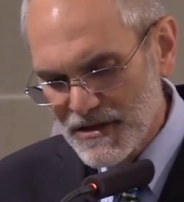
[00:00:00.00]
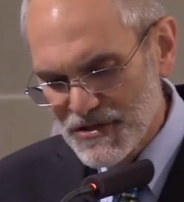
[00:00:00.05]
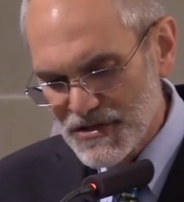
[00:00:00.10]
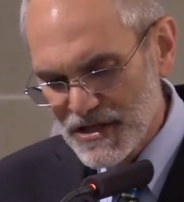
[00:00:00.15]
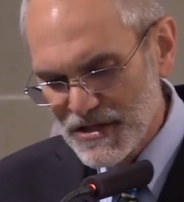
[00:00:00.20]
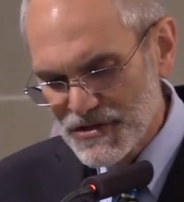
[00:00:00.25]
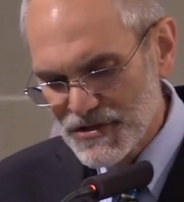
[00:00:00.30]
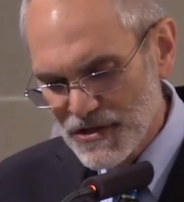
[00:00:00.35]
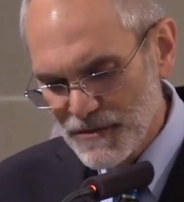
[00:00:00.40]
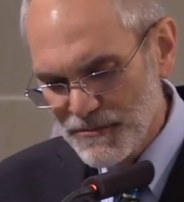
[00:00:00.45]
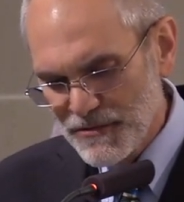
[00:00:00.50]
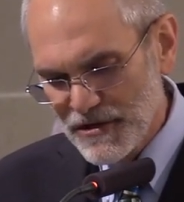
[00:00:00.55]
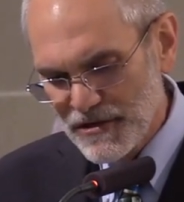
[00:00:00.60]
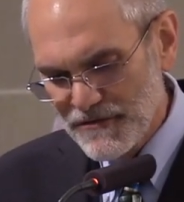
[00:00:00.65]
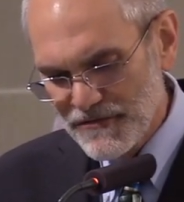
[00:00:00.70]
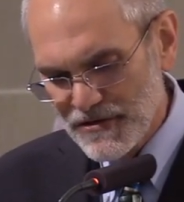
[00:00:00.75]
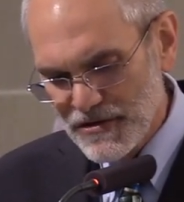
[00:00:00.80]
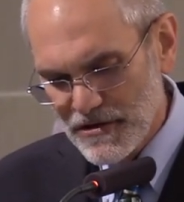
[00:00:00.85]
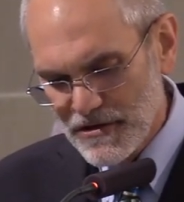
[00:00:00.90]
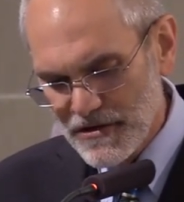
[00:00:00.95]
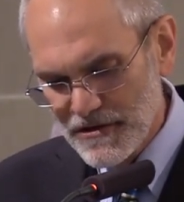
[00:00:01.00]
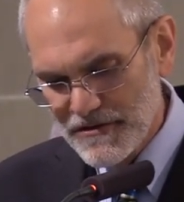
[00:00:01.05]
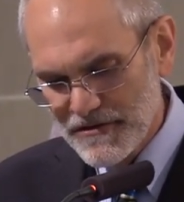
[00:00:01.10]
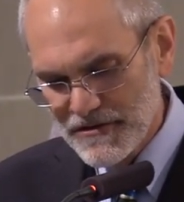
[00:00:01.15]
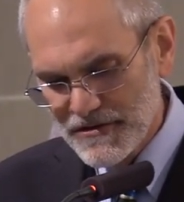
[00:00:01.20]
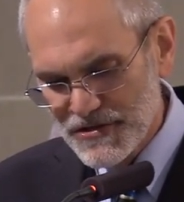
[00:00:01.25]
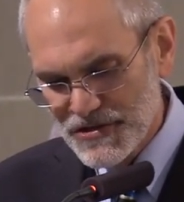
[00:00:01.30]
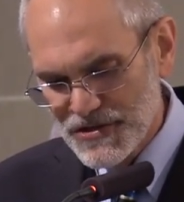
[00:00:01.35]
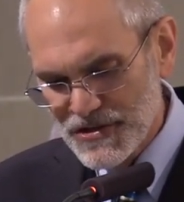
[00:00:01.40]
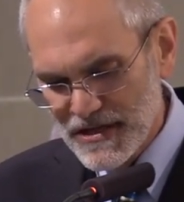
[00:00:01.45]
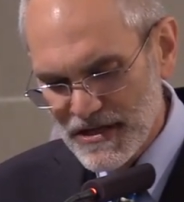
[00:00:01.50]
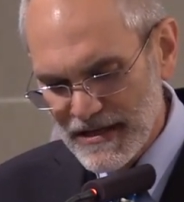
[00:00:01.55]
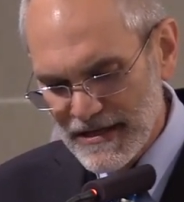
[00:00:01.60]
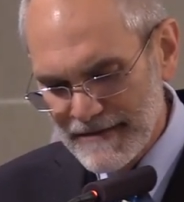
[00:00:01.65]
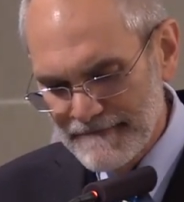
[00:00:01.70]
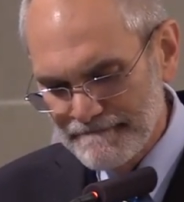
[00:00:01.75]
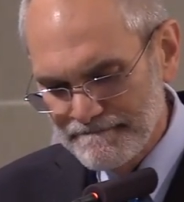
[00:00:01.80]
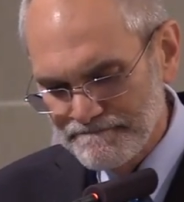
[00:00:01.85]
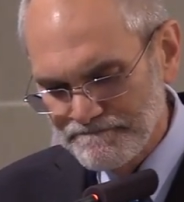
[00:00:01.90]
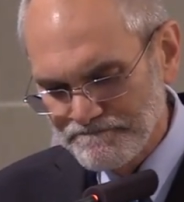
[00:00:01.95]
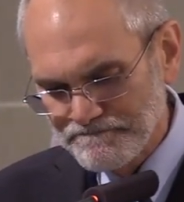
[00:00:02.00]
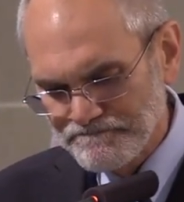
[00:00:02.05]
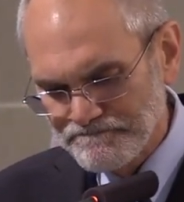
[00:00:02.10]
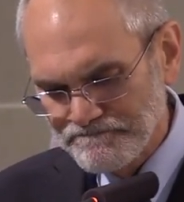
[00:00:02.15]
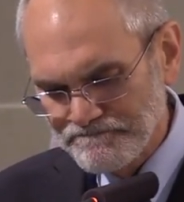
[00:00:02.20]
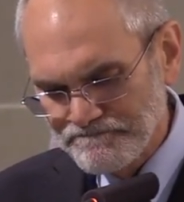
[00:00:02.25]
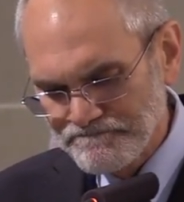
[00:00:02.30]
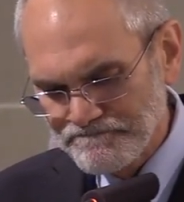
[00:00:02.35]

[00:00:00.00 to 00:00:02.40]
St. Cyprian of Carthage said,